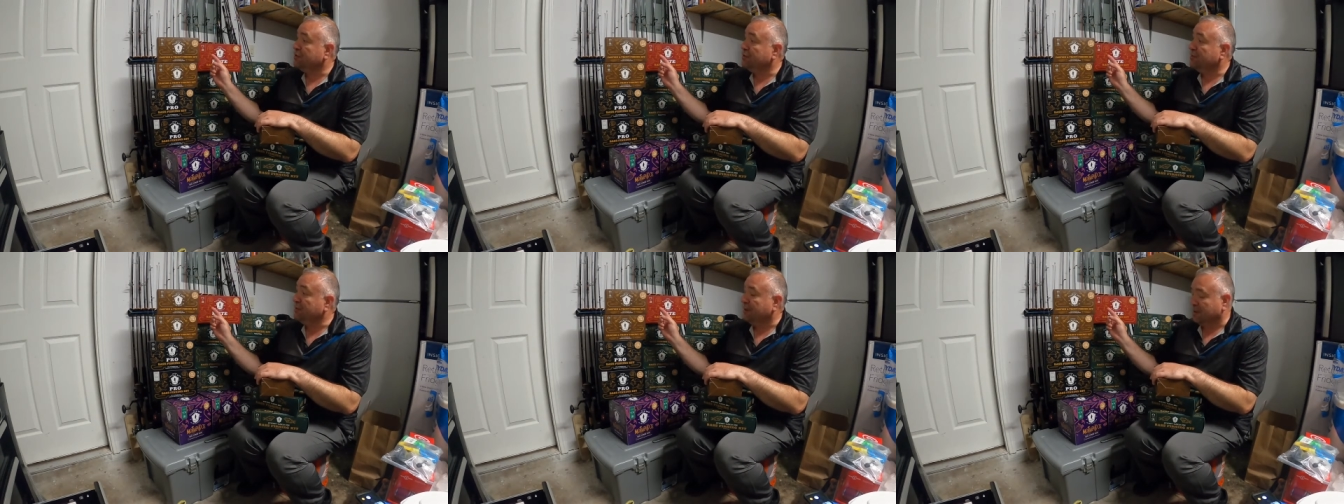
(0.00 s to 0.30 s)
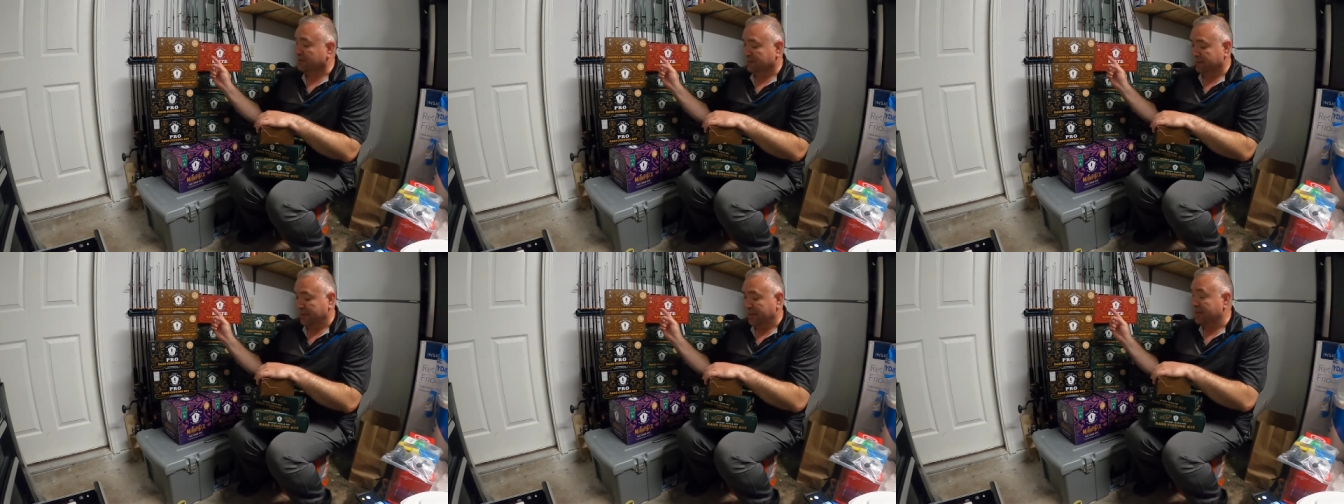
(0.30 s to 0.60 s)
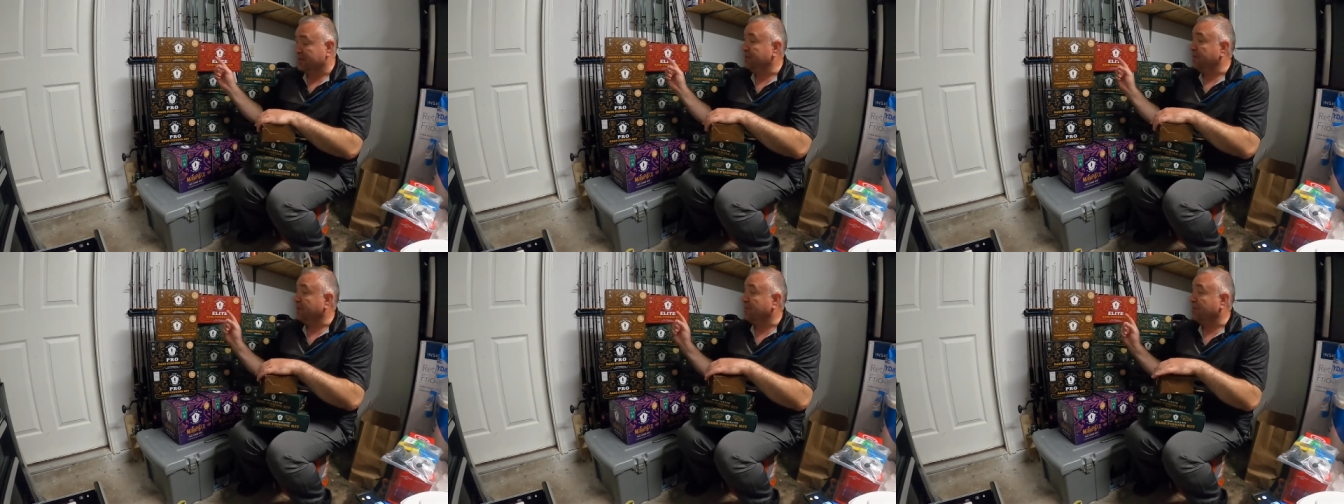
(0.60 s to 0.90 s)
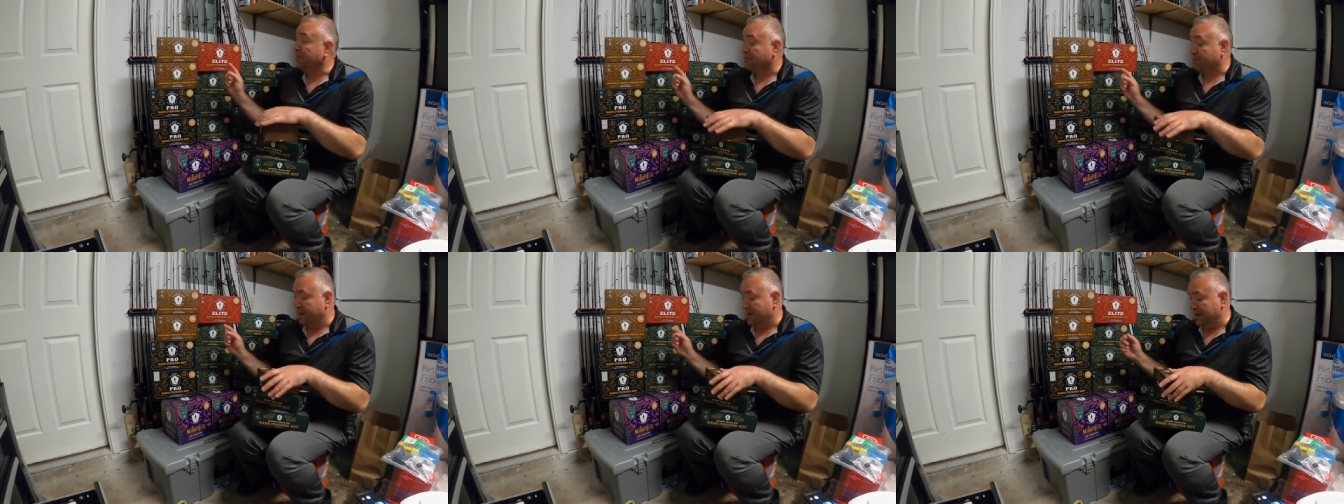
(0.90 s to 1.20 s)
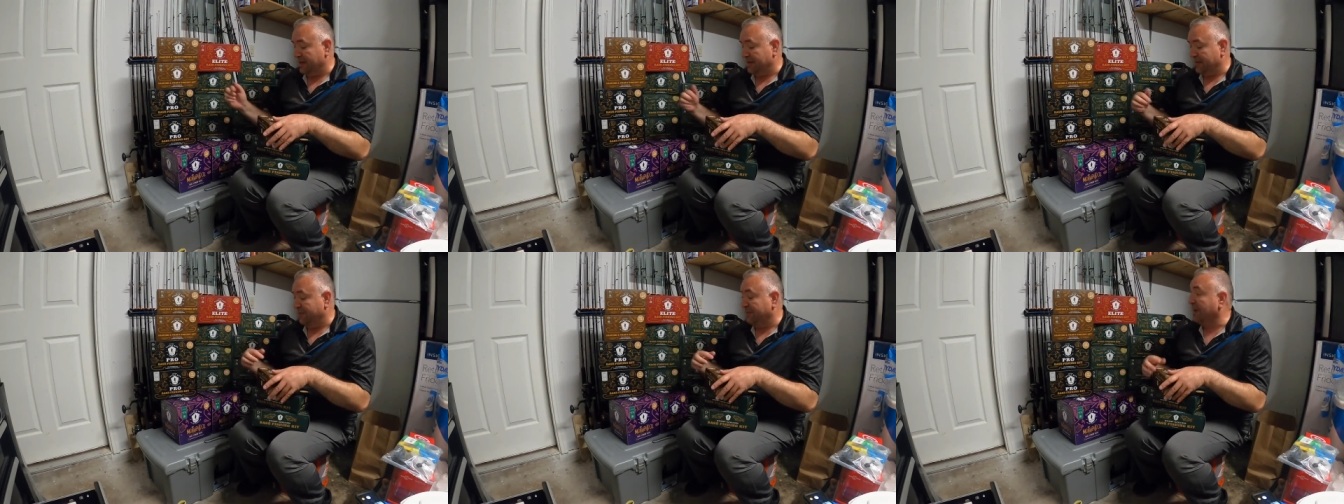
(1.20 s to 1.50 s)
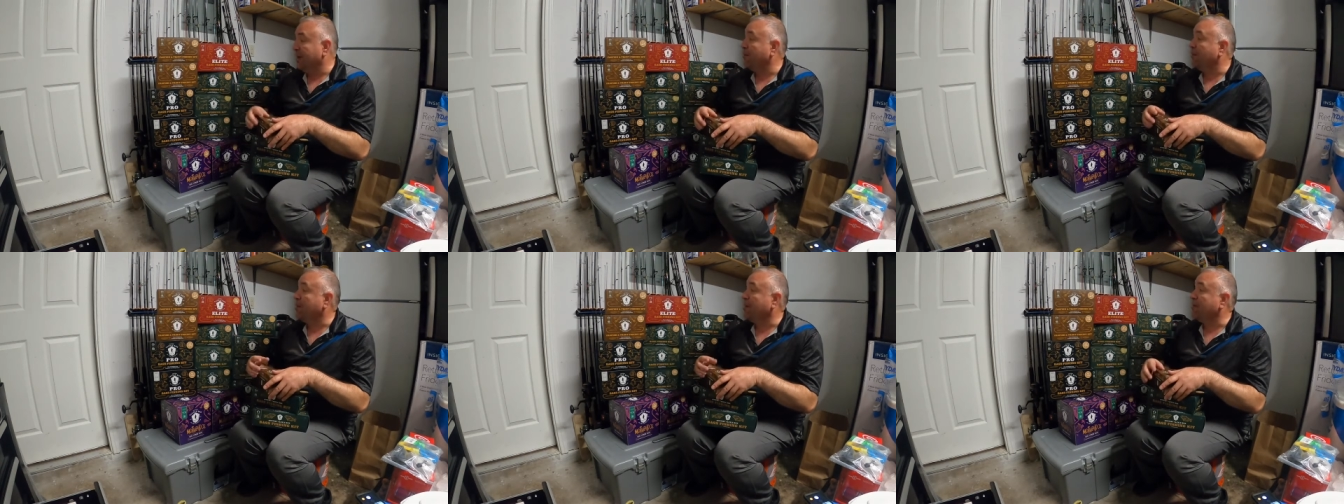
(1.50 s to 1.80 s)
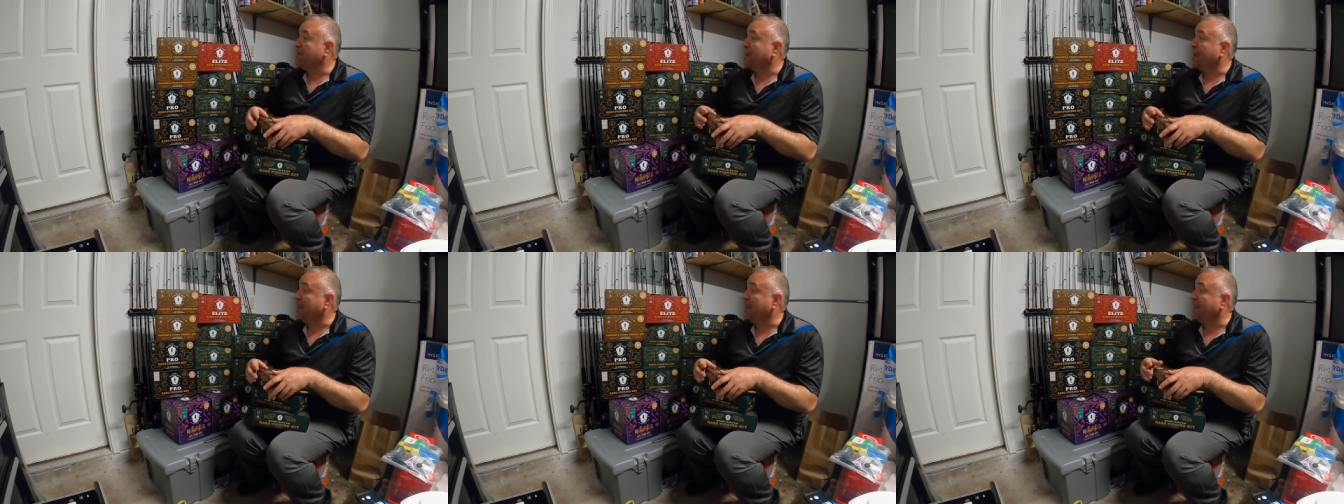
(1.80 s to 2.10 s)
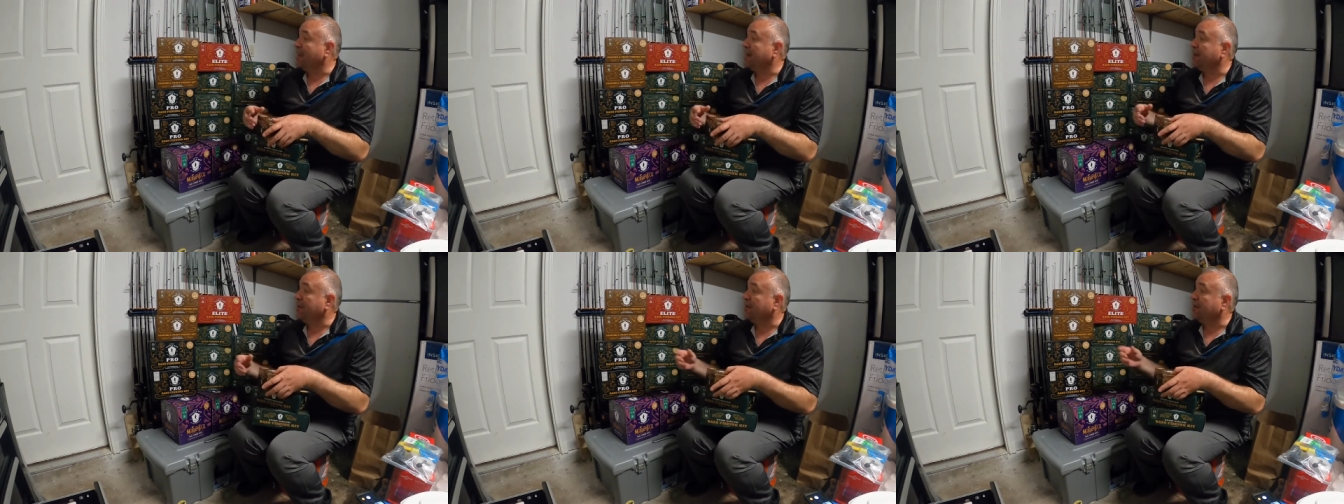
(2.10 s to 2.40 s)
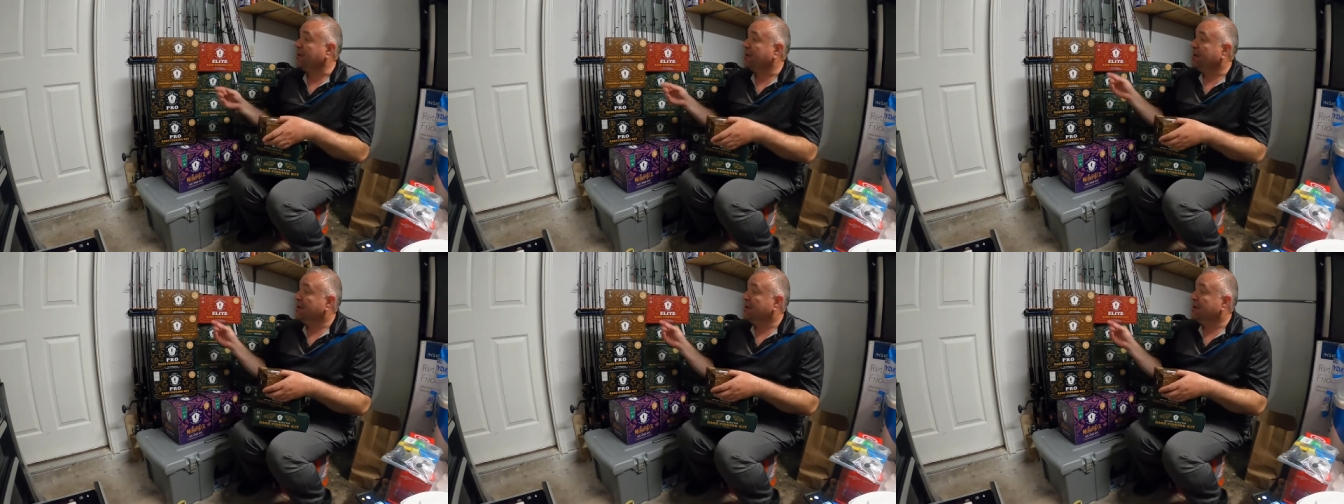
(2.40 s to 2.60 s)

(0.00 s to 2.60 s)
no, actually three because I've got one in my hand here.